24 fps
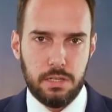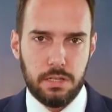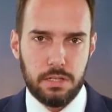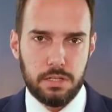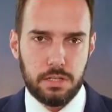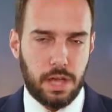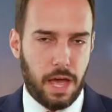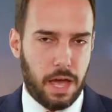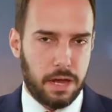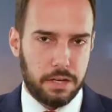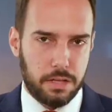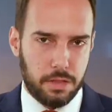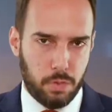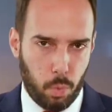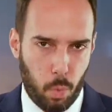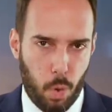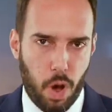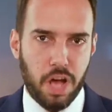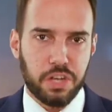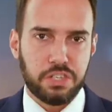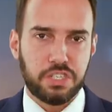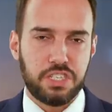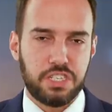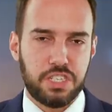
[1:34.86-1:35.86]
So how did the
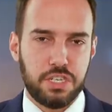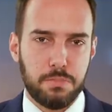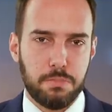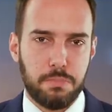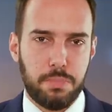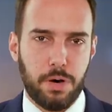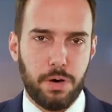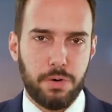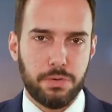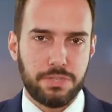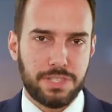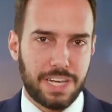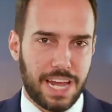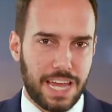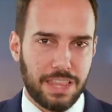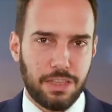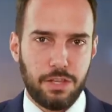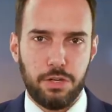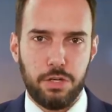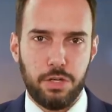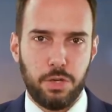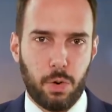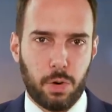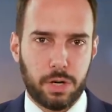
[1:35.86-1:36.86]
Washington Post and
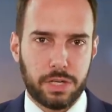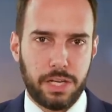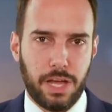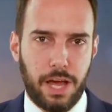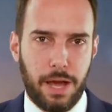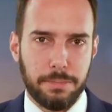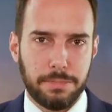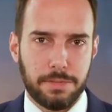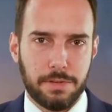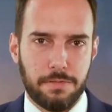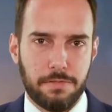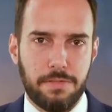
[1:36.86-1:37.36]
the New York Times